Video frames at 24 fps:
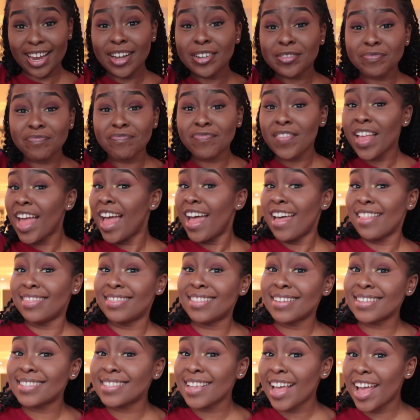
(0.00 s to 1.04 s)
Hmm?
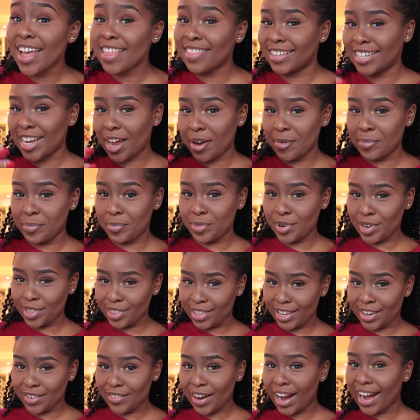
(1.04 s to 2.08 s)
This air that I'm
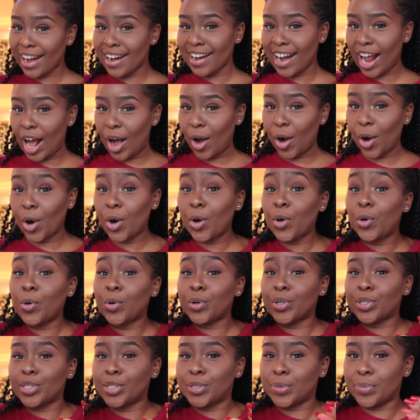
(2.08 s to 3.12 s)
breathing right now
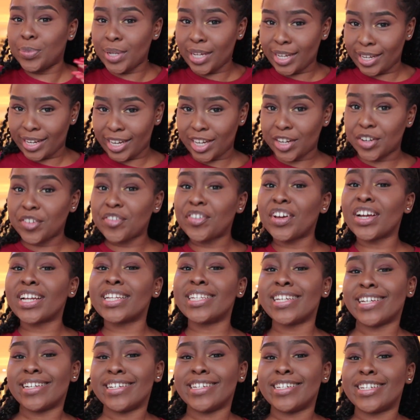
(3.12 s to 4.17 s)
could be
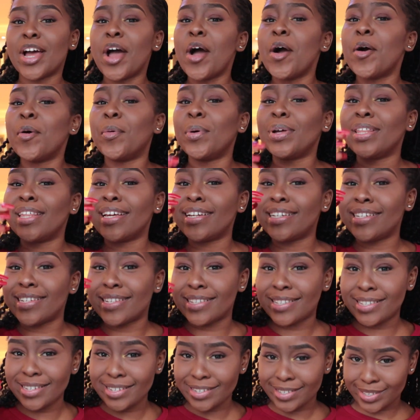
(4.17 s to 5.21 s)
infected with a
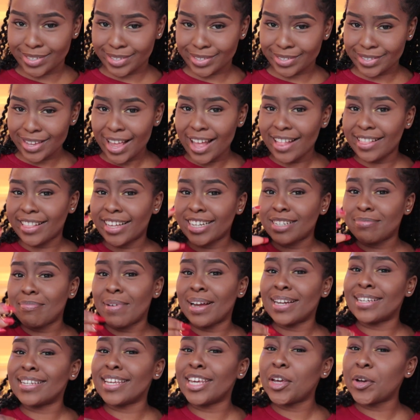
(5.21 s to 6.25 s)
disease that
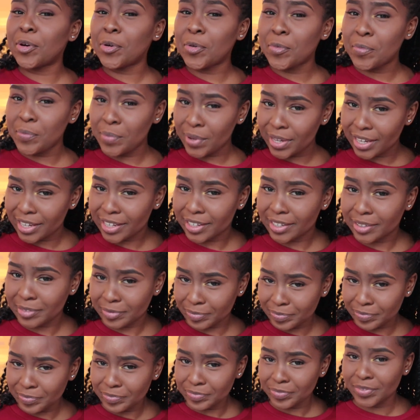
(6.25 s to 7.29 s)
might kill me.
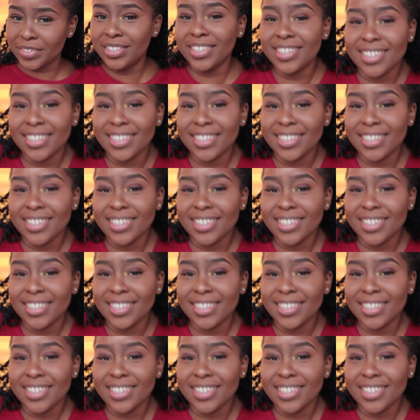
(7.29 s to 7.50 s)
Hmm?